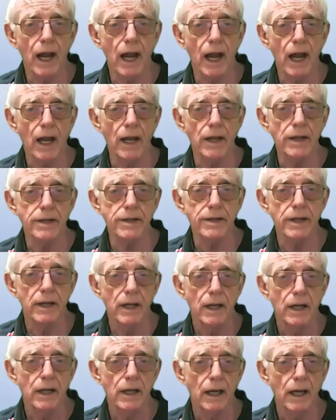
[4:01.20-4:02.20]
as
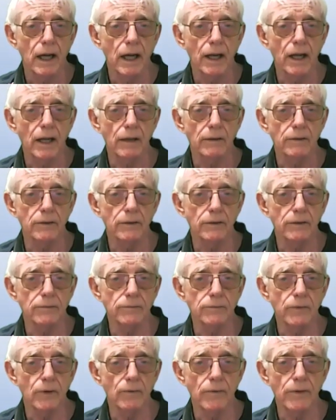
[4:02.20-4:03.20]

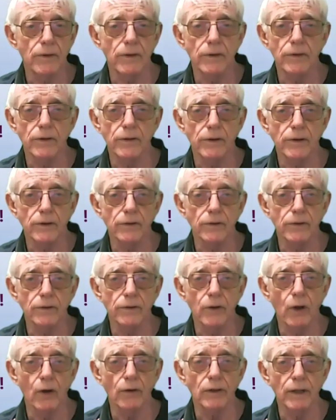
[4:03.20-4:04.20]

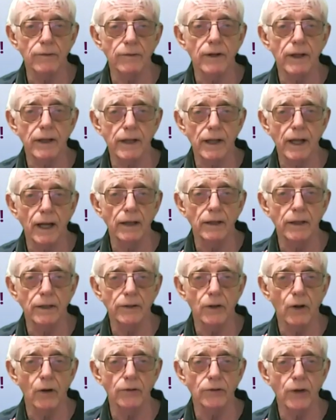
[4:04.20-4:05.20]
not living there, a
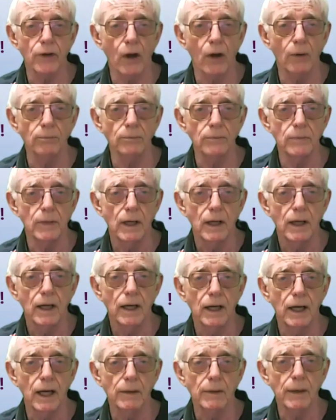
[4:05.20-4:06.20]
non-dom,
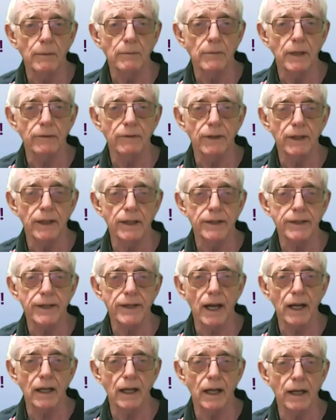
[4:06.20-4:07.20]
I'm living in
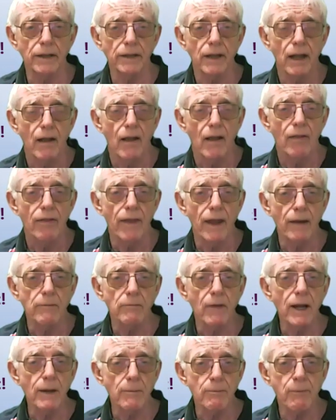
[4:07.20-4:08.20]
Thailand, then
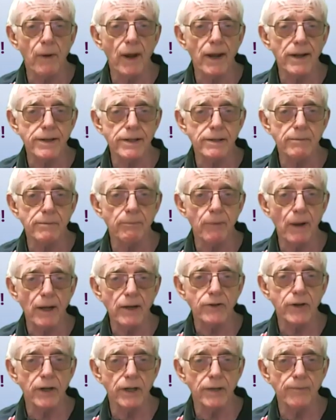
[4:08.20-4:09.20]
my
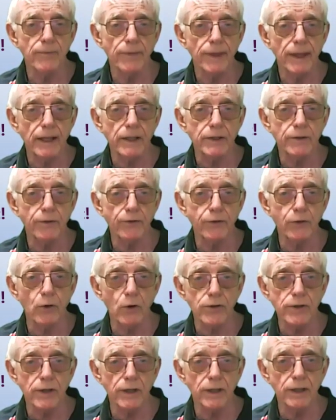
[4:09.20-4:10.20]
pension is
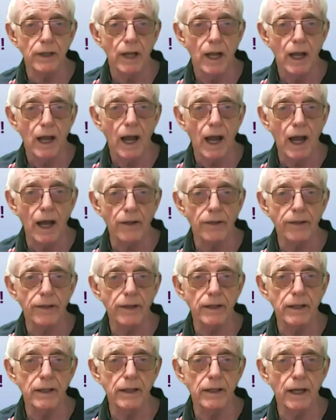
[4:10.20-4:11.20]
frozen at
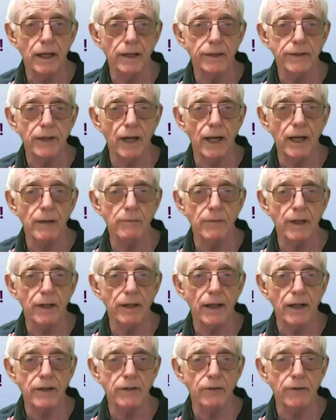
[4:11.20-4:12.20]
the time
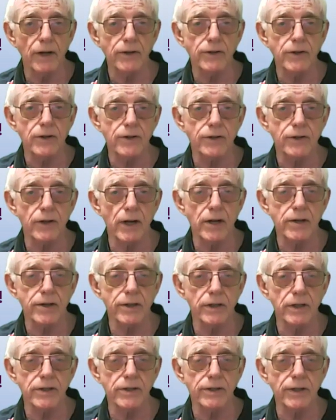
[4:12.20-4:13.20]
that
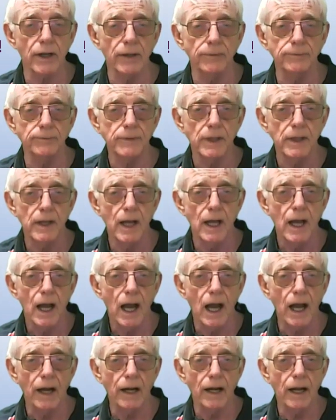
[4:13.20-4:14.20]
registration is done,
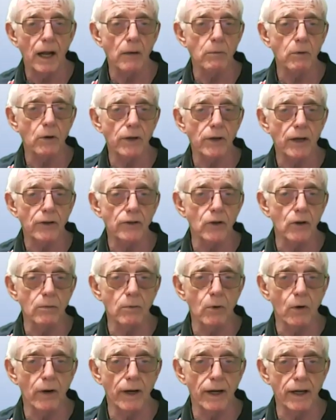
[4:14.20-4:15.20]
and I will get no
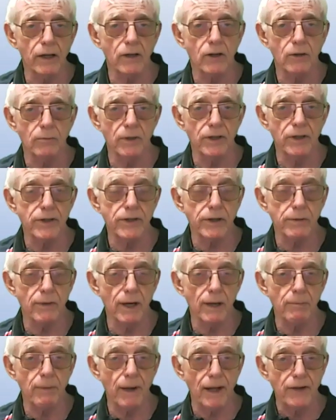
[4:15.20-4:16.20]
more increments to
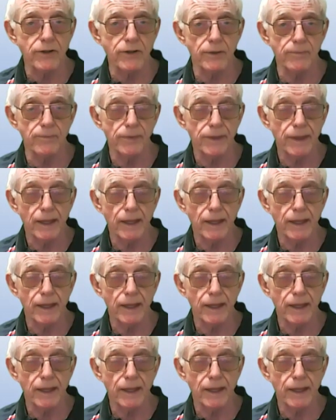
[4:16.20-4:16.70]
my pension.